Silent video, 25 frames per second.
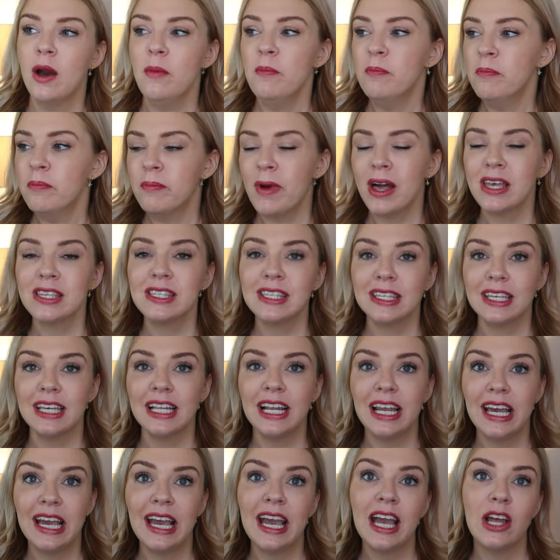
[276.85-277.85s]

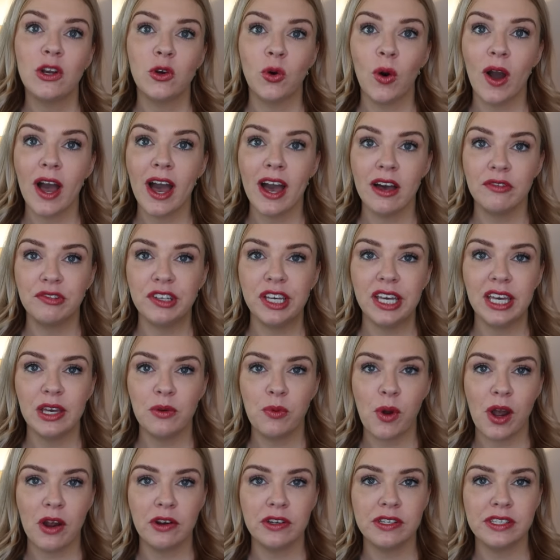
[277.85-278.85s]
masculine or heavy,
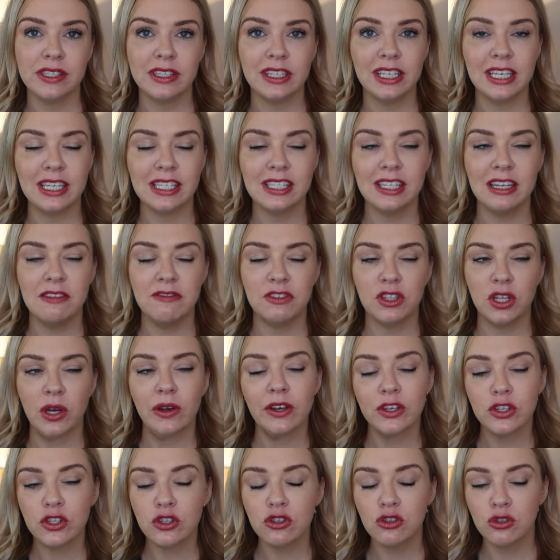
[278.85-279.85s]
whereas this, even though
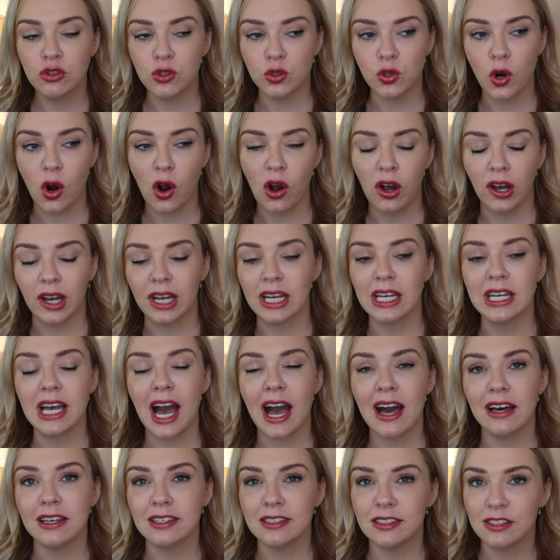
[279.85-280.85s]
it's strong, it
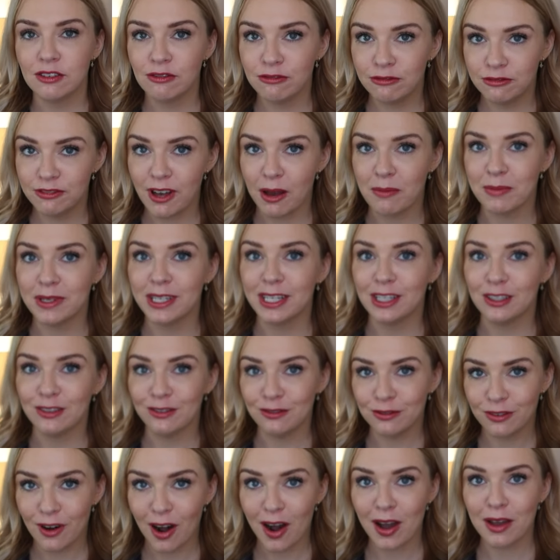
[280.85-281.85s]
has a
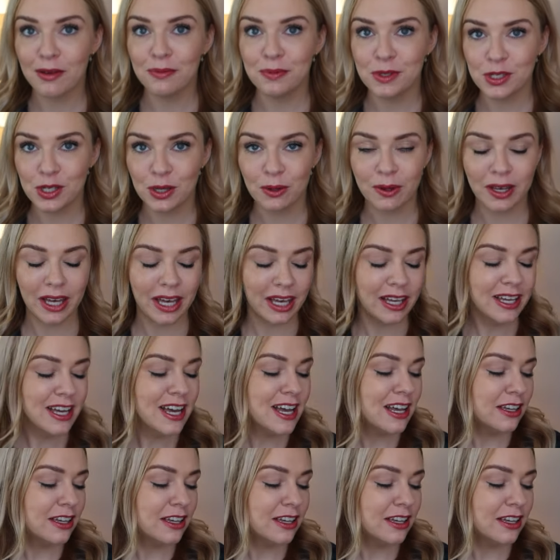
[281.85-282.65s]
feminine vibe to it.